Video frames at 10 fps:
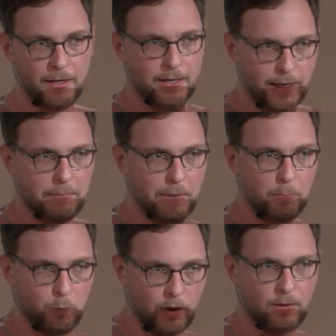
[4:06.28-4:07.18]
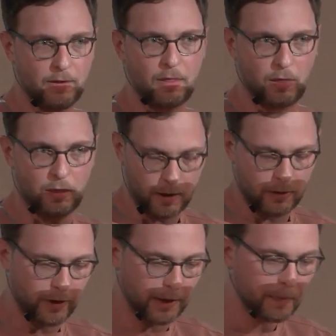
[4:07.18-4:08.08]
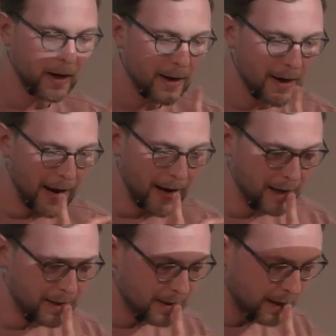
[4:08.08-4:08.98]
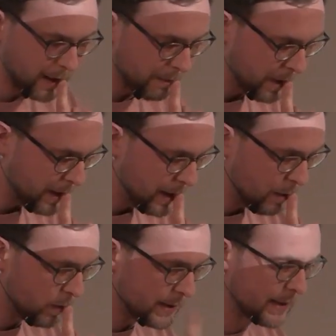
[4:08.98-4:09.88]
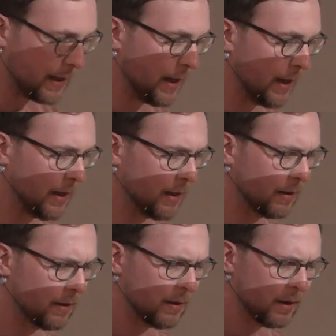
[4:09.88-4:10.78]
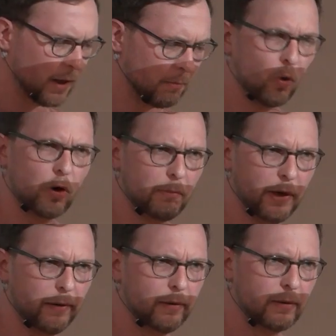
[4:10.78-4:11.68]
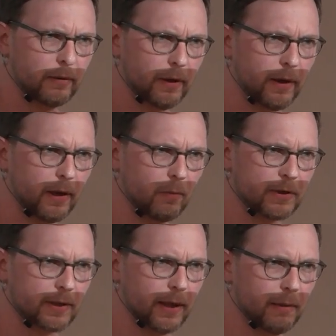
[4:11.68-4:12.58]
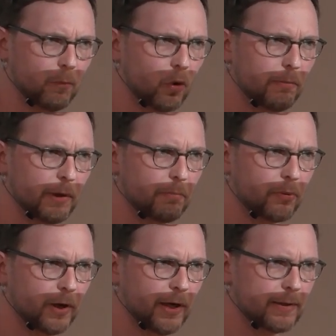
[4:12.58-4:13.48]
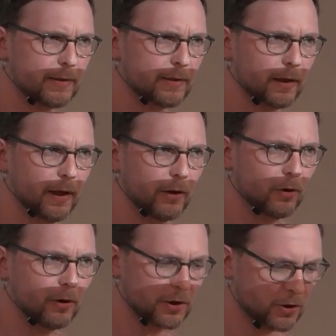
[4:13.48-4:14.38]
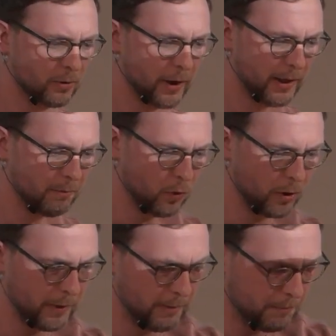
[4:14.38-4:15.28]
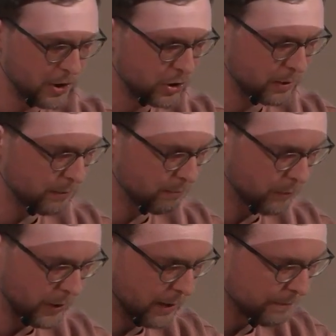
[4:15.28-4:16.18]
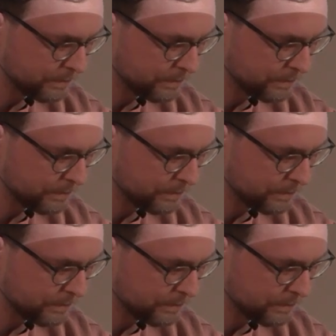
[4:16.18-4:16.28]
he came up with this theory. And he was a Mormon, and he was a Mormon priest and also a Mormon missionary.